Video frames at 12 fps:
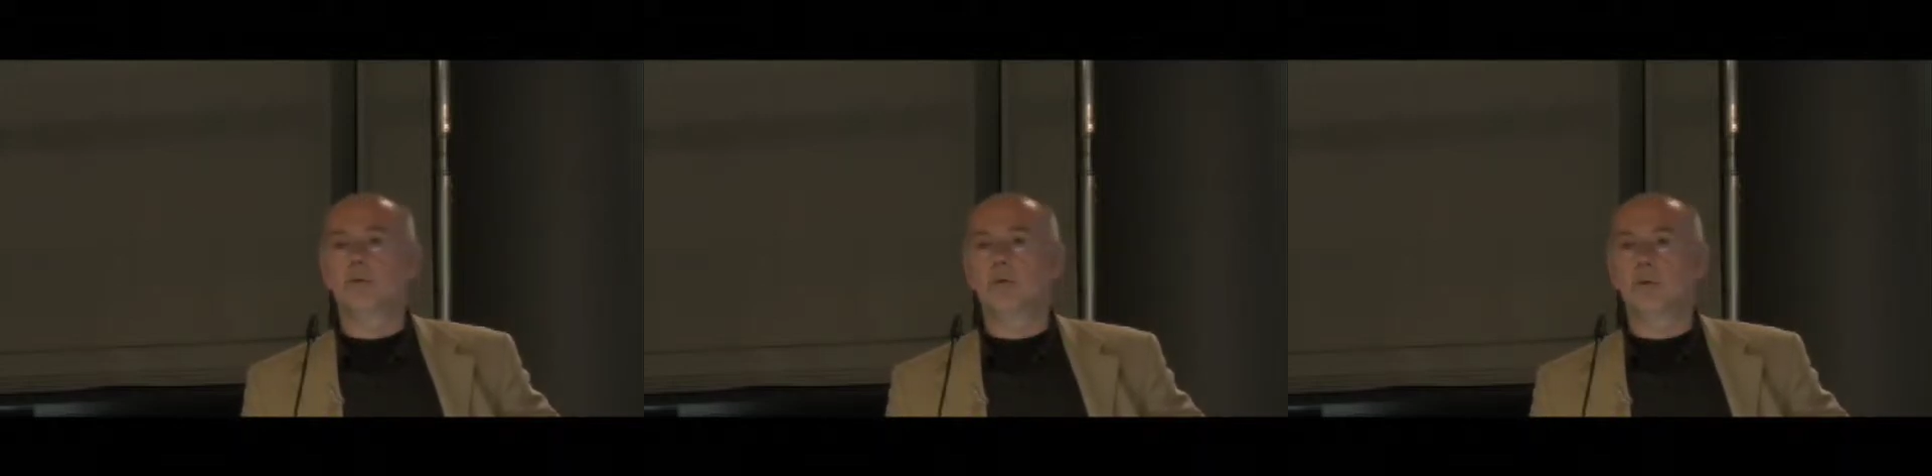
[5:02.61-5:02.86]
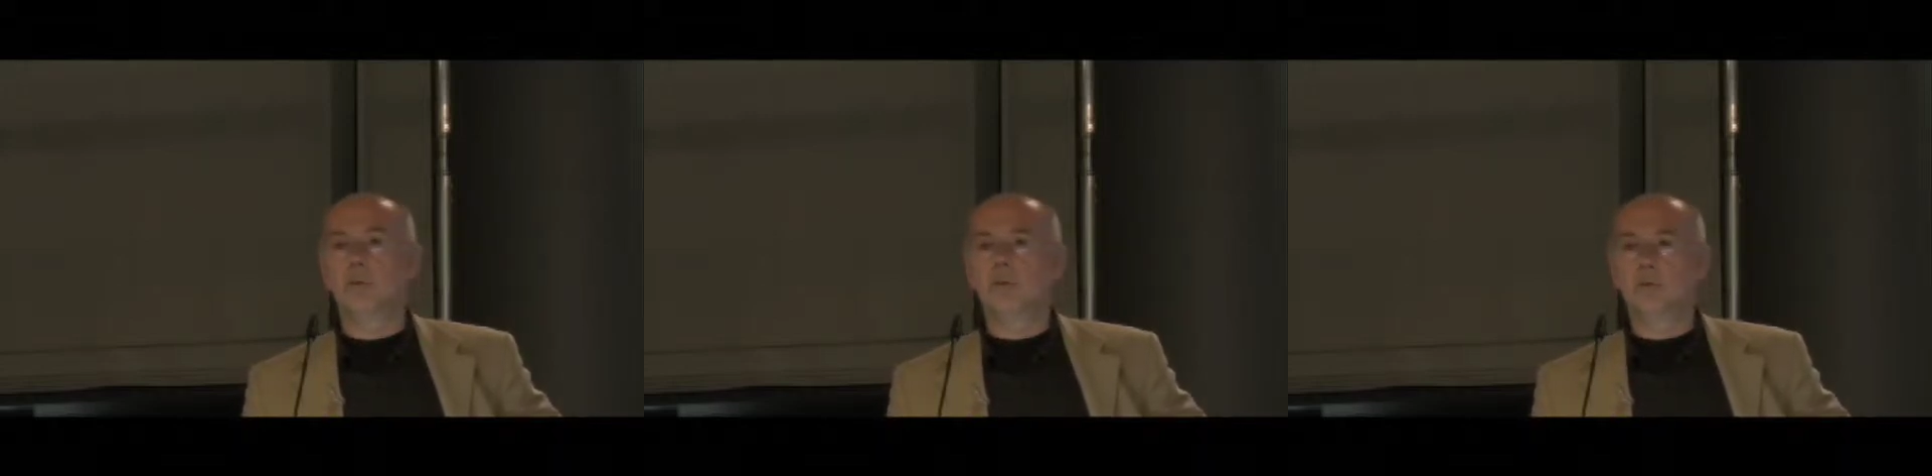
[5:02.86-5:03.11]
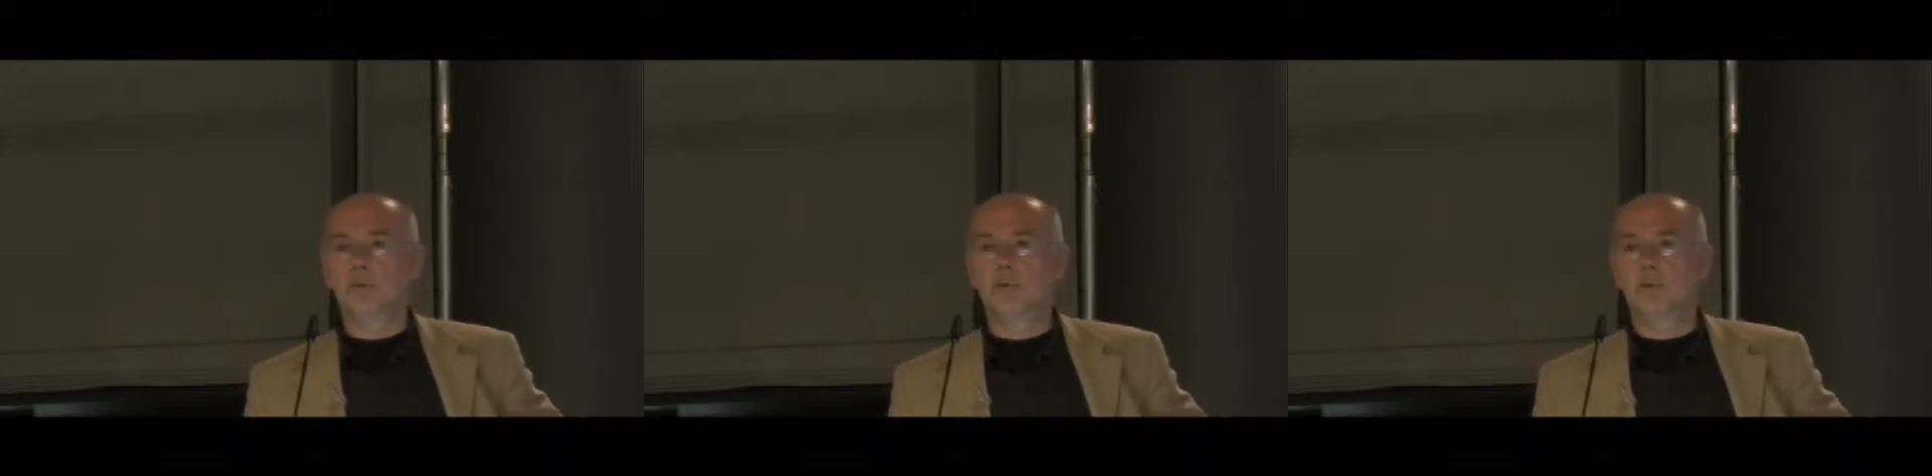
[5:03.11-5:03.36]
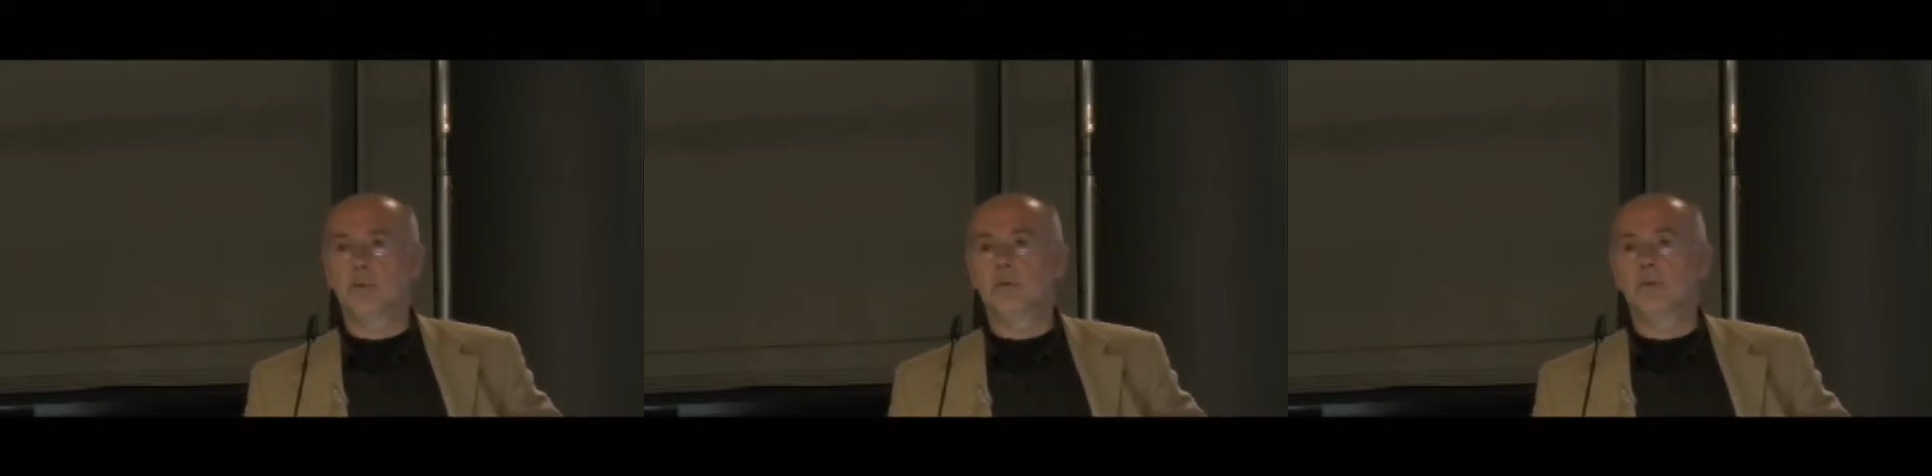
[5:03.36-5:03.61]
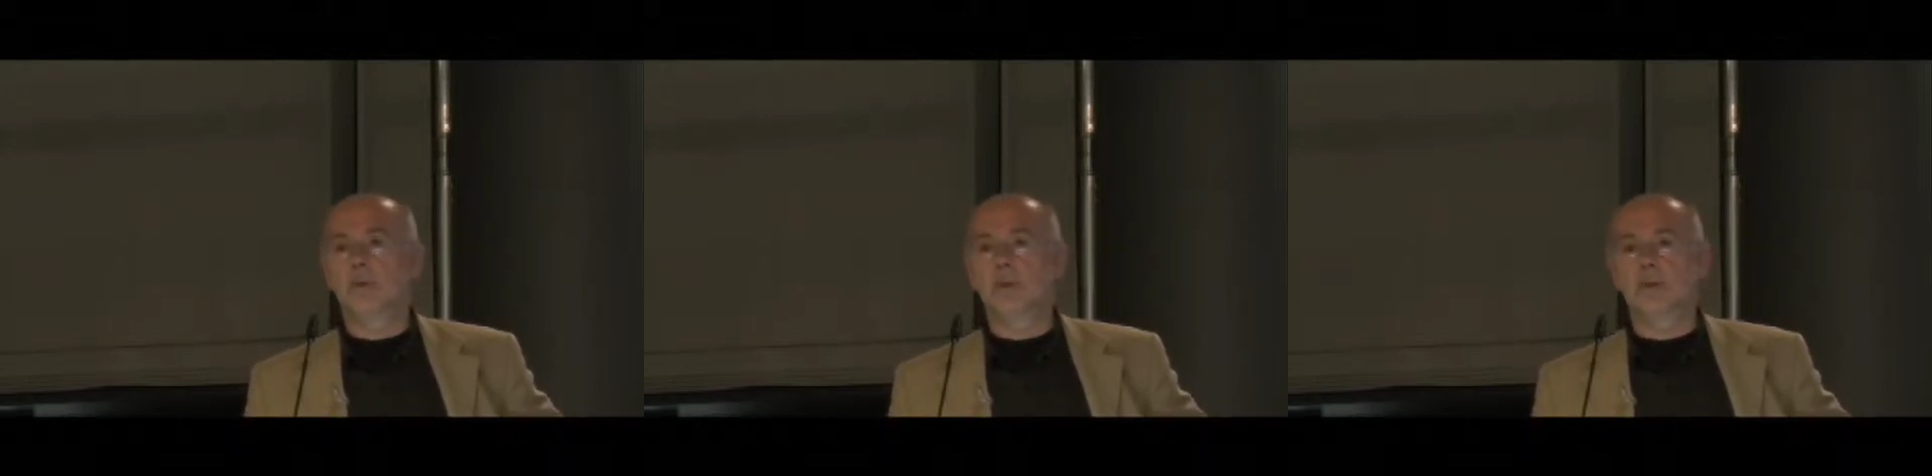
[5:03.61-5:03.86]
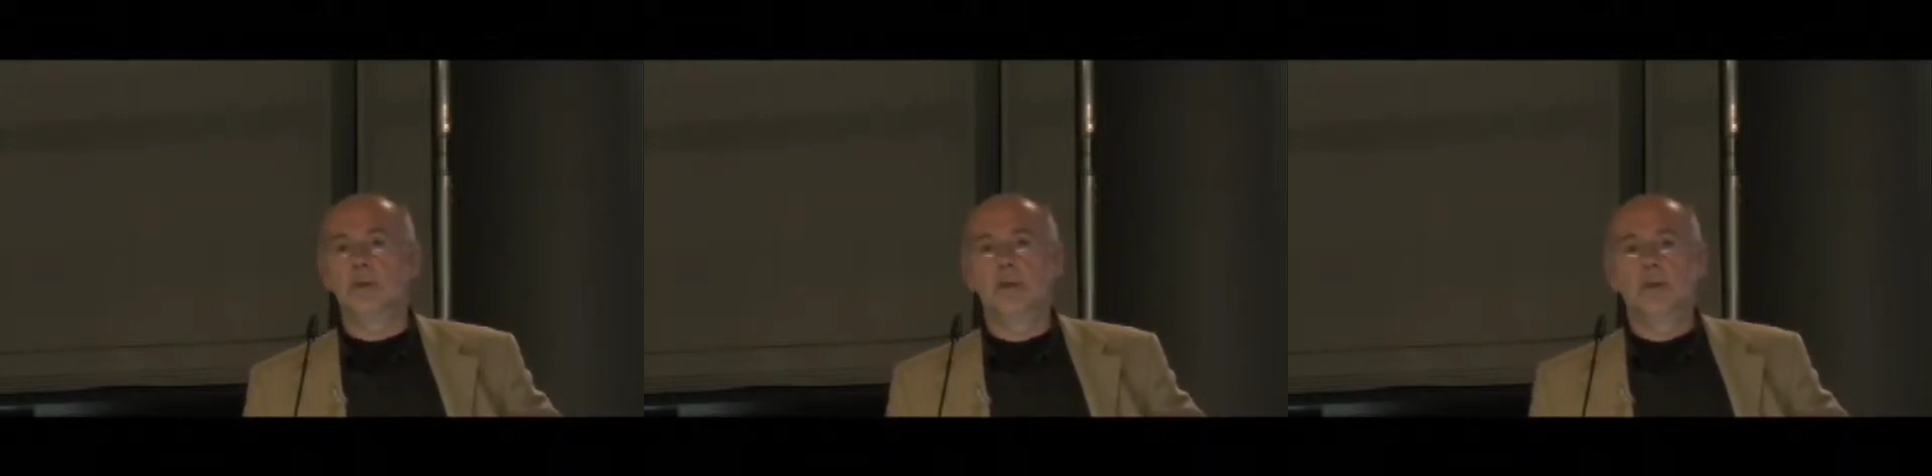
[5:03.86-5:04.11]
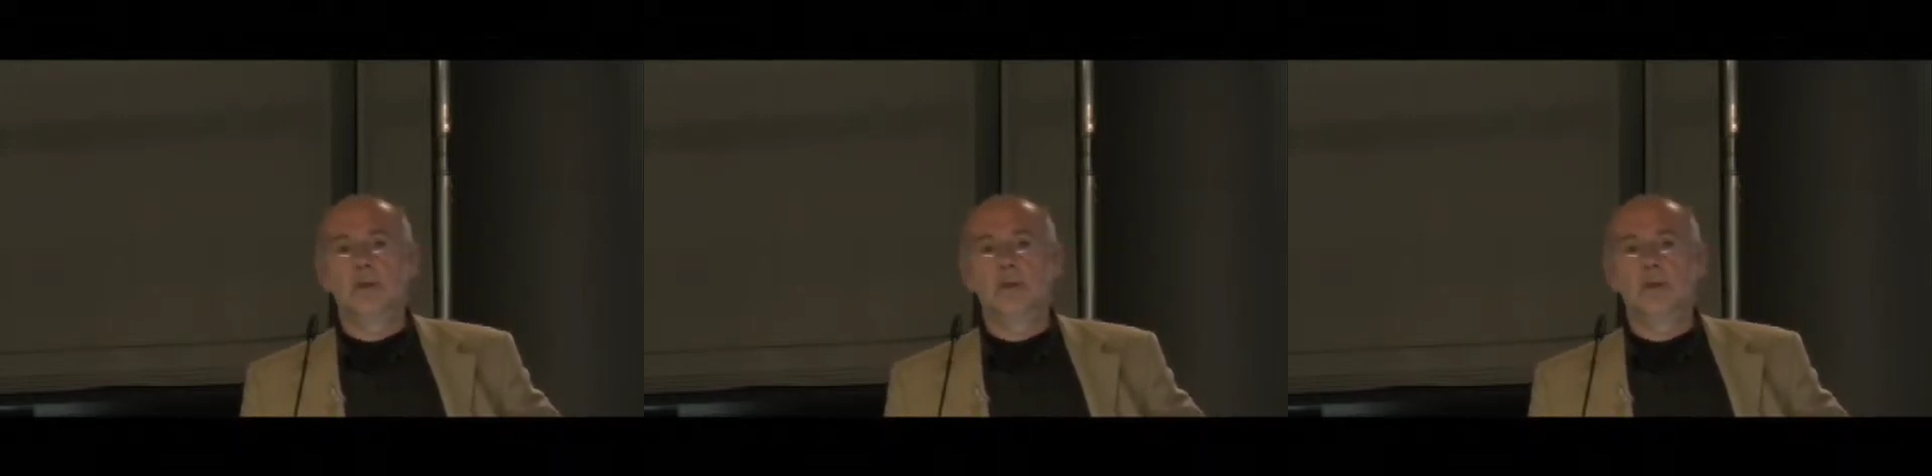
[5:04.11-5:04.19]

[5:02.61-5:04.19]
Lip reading: normal user already,